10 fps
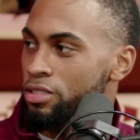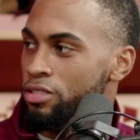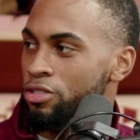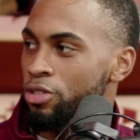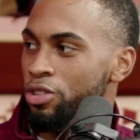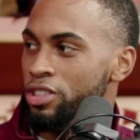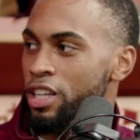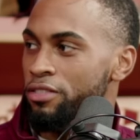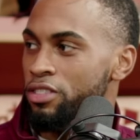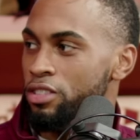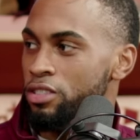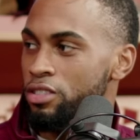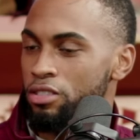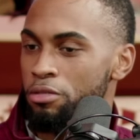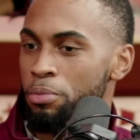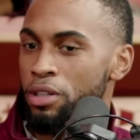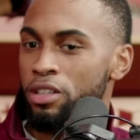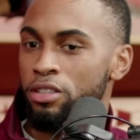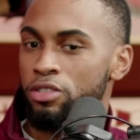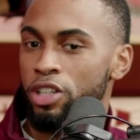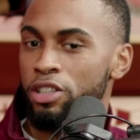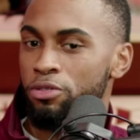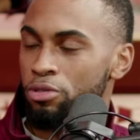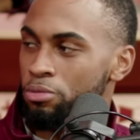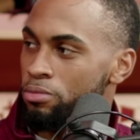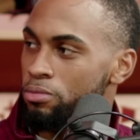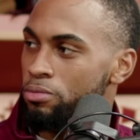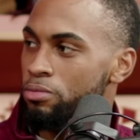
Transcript: Yeah. You always have to be in the training room,